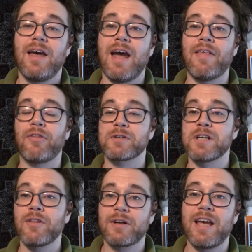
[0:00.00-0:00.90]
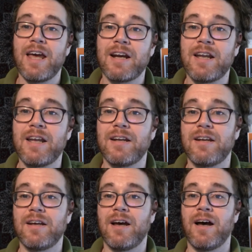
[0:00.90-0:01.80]
and then there's another candidate
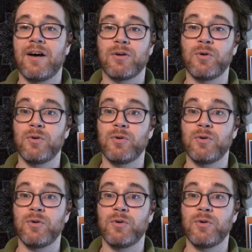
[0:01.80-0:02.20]
who